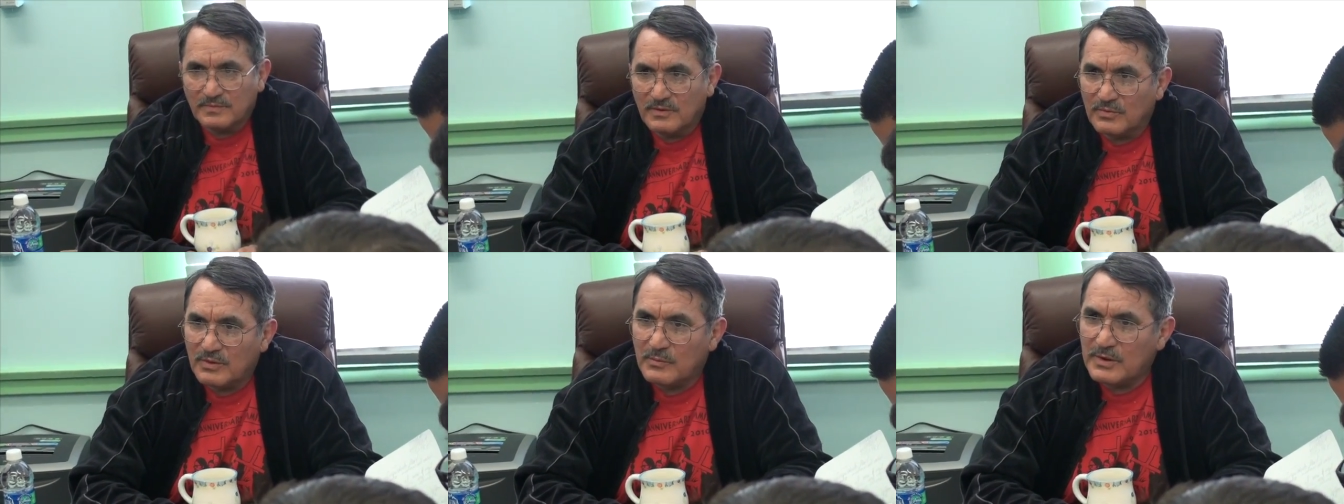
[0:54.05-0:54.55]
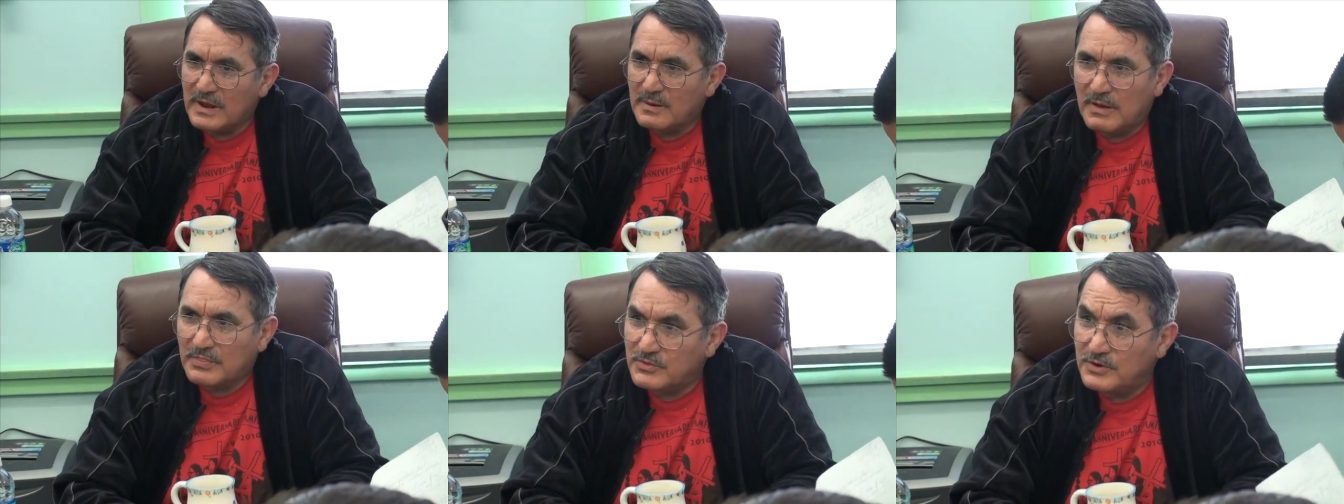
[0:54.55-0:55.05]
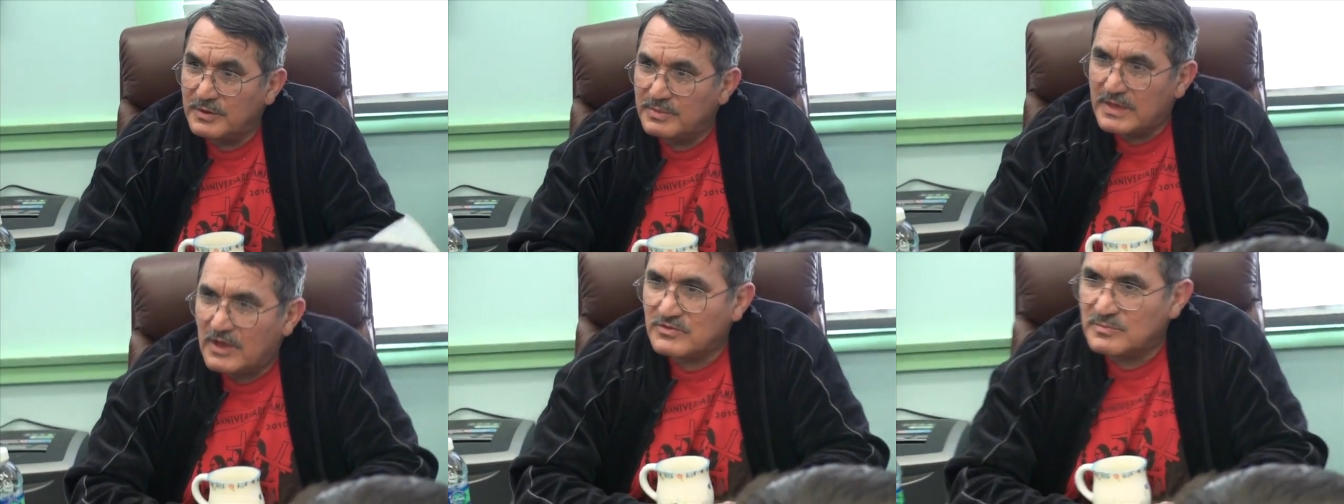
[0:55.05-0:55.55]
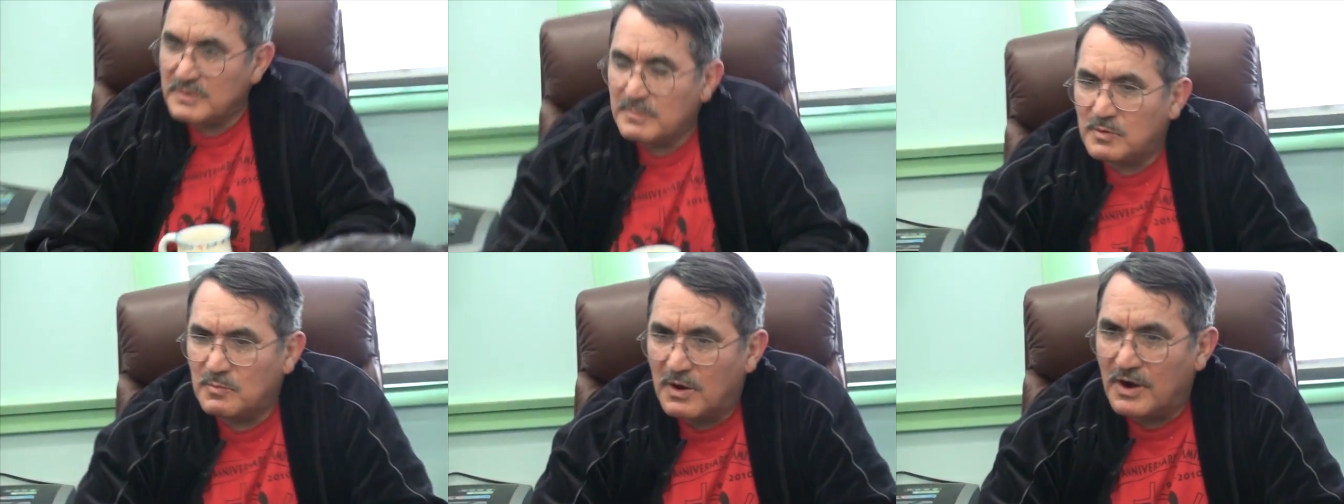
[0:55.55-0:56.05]
you know, we had about thirty thousand
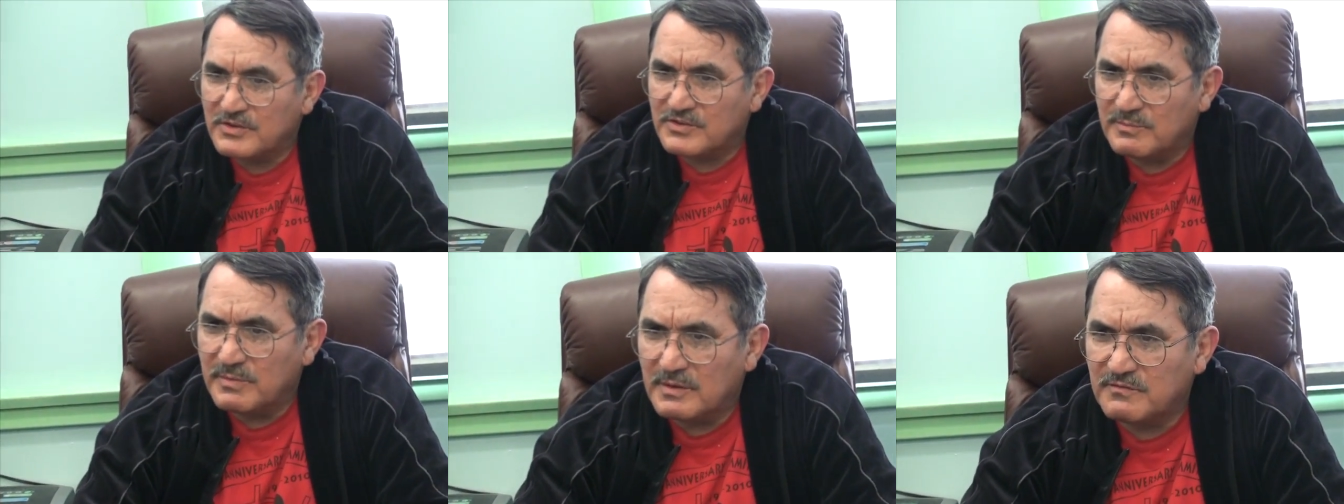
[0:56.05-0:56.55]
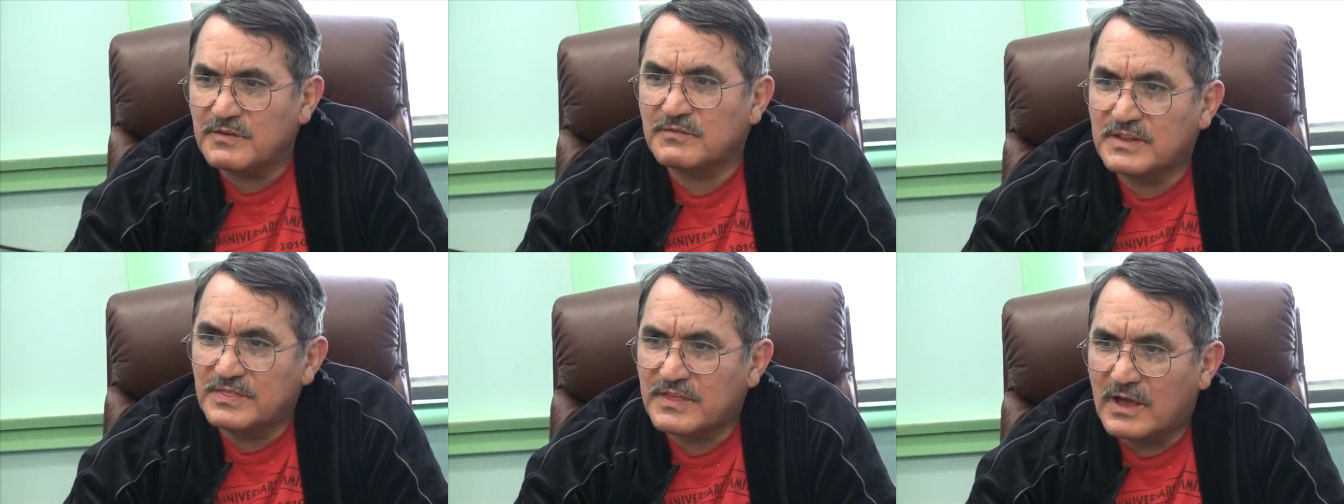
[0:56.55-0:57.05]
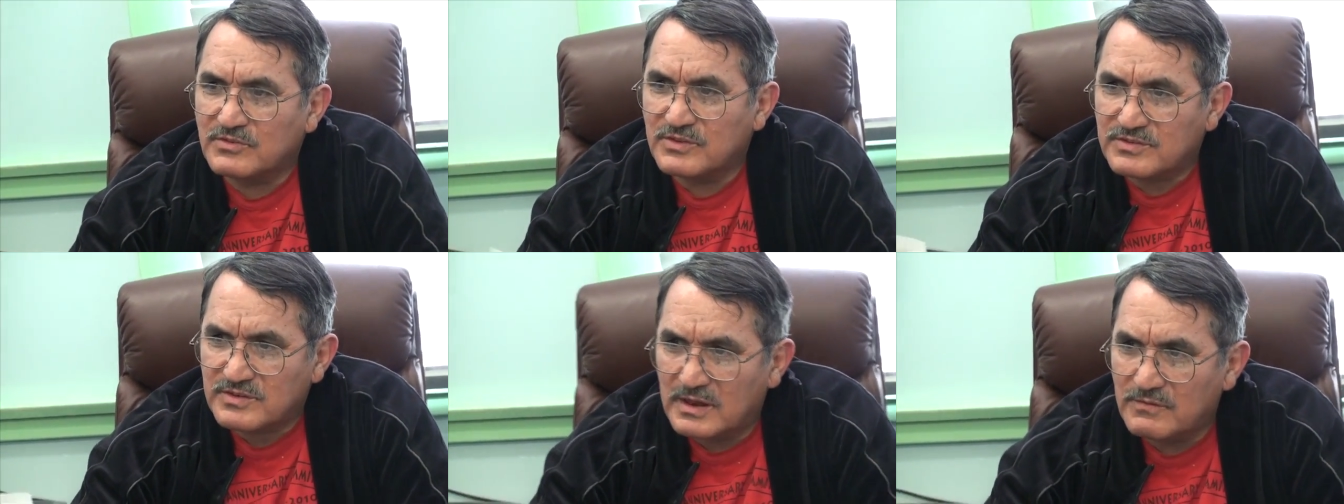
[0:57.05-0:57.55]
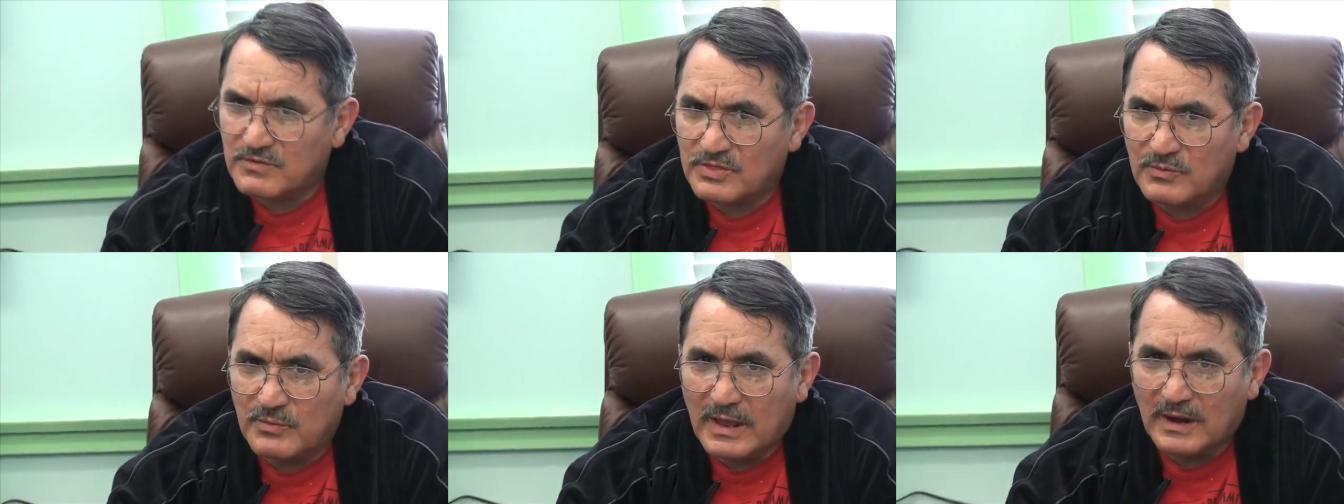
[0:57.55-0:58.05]
people march and then fifty thousand stayed for
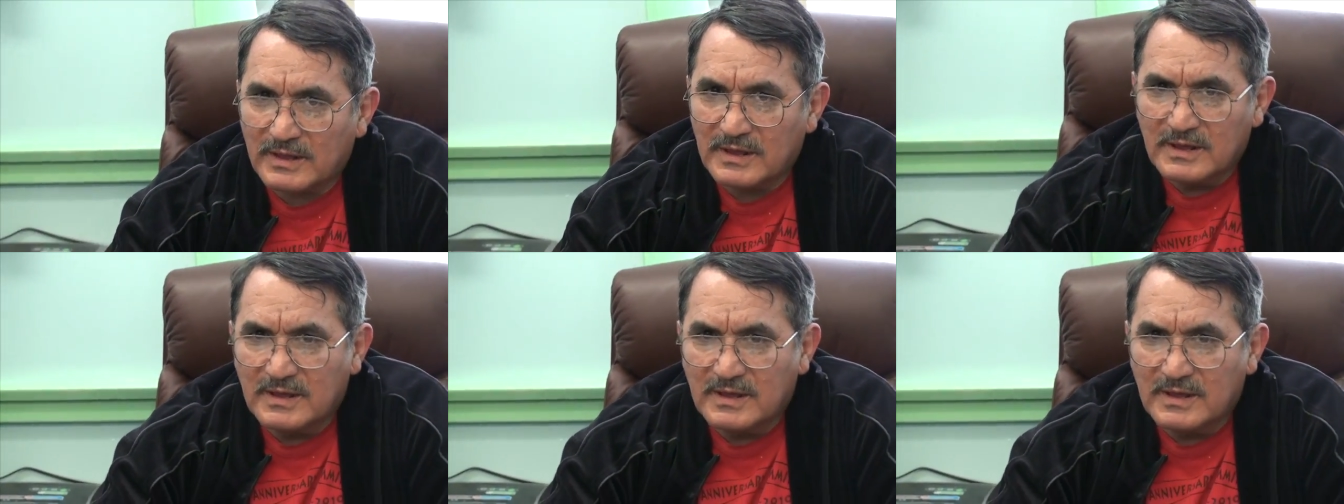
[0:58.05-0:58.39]
the rally.